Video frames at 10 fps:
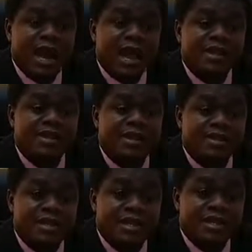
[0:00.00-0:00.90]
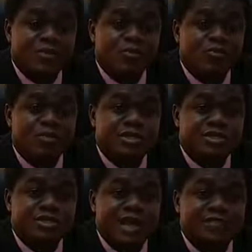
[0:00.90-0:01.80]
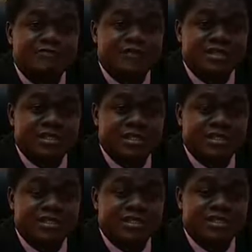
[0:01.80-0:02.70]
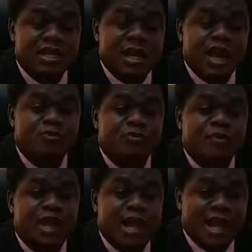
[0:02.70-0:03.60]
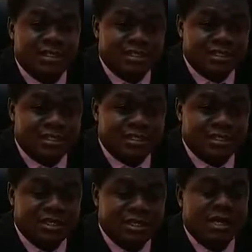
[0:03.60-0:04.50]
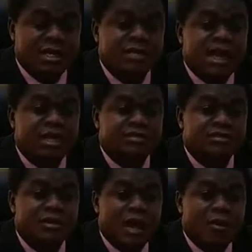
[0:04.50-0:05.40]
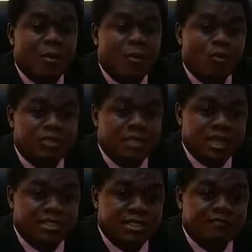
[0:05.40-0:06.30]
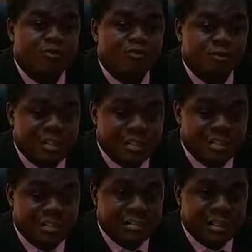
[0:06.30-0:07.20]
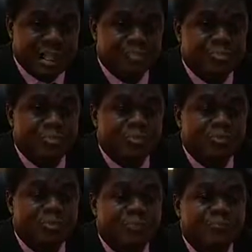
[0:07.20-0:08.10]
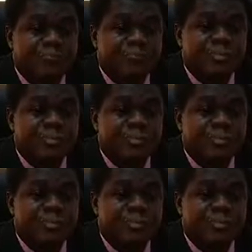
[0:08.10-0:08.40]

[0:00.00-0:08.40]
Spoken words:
At the end of the day, we did site visits and we realized that our waters have been polluted as a result of